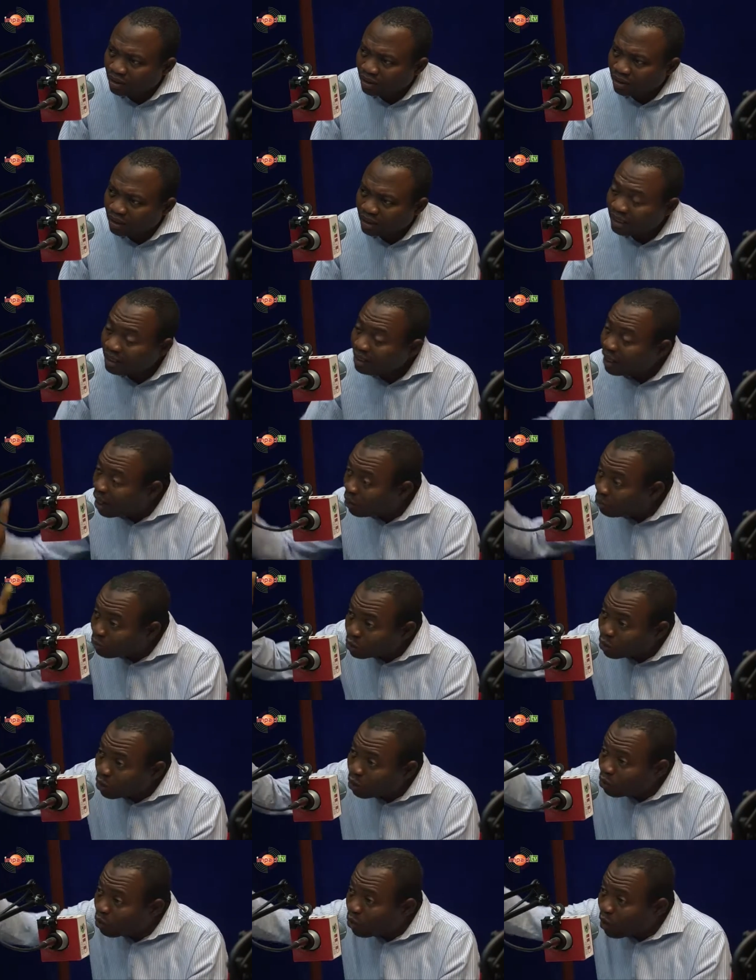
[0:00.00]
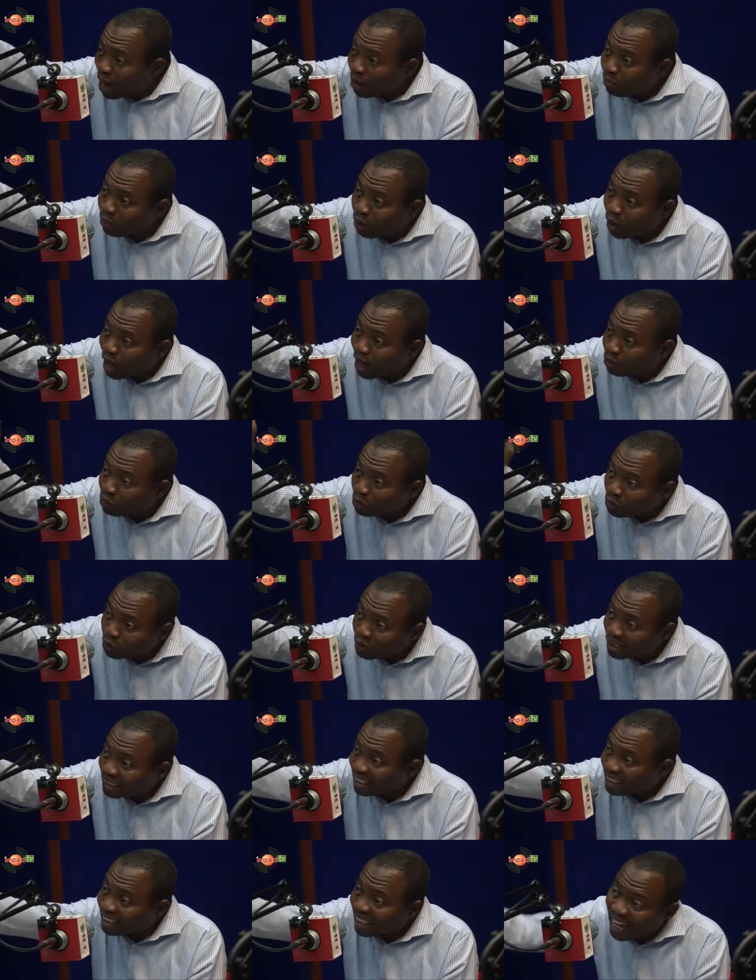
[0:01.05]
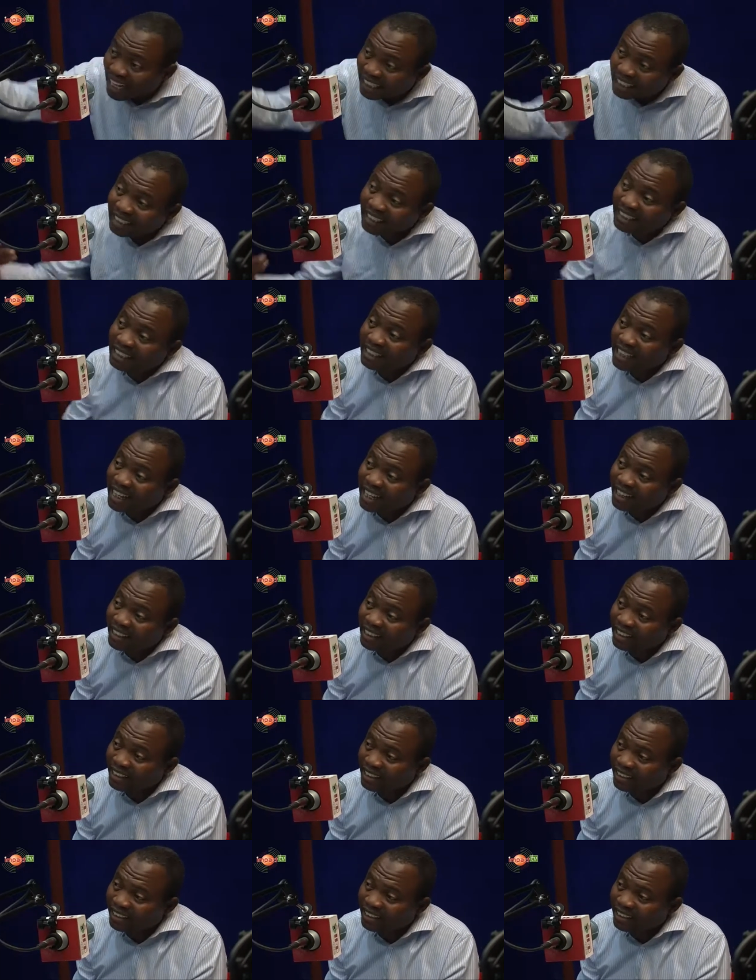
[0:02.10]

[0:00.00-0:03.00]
You know, we don't go abroad and do things like this there.